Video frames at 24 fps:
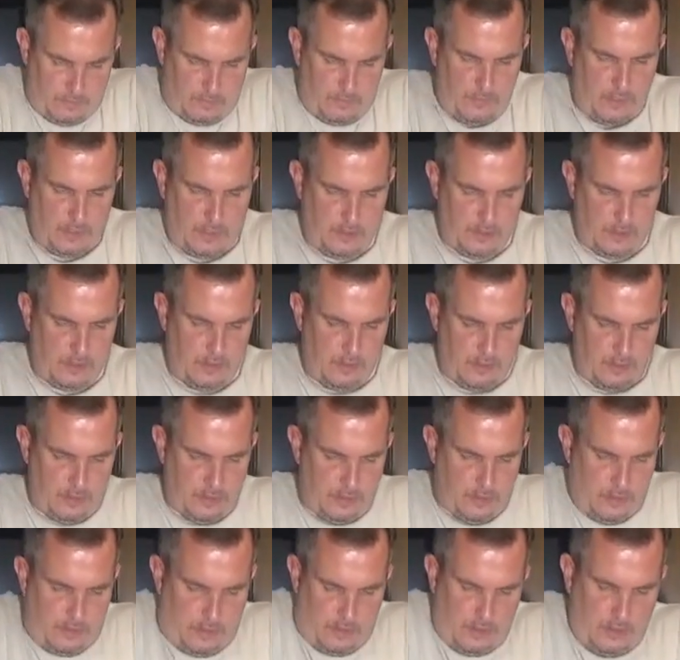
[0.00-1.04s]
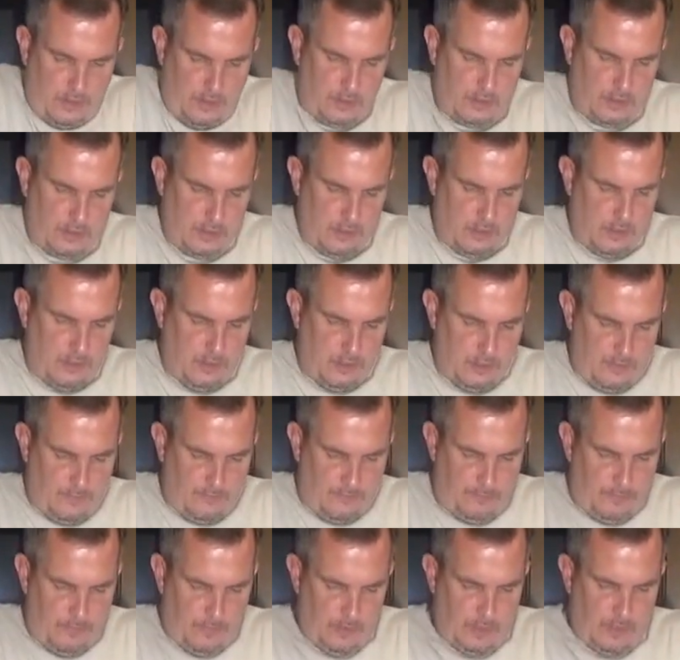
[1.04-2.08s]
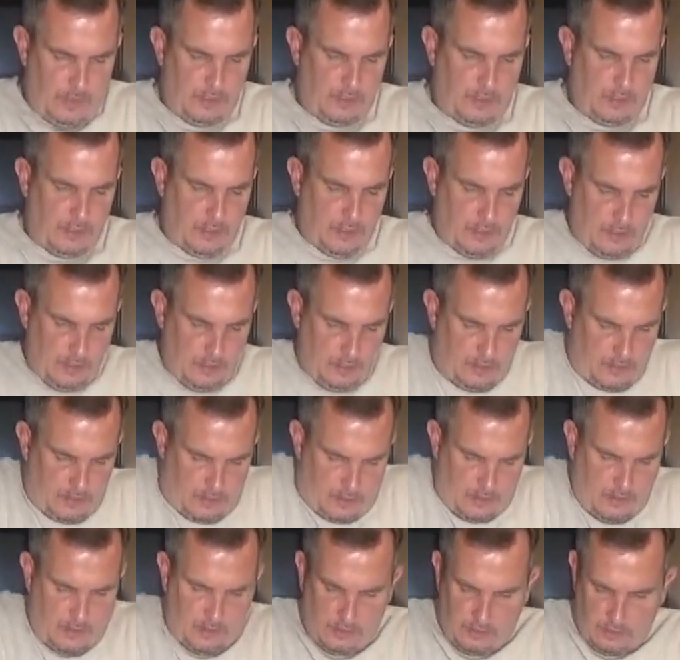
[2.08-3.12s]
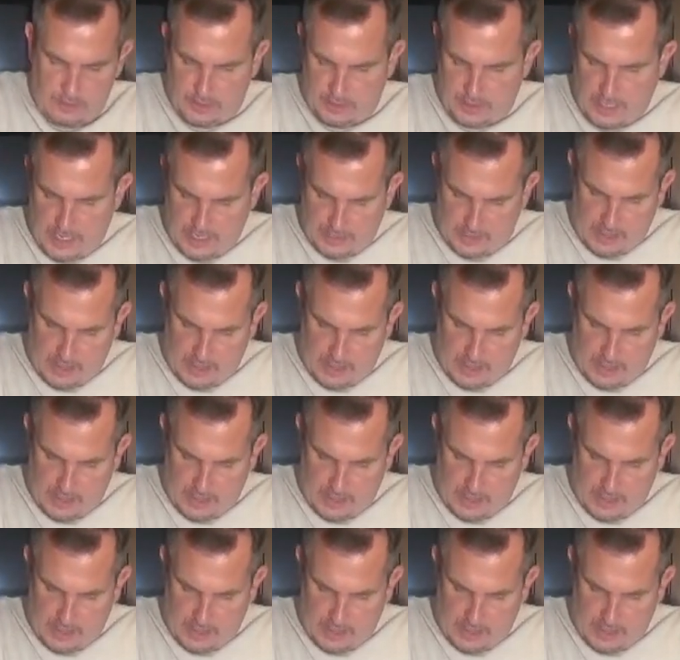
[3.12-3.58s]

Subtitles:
But you know, this is no exact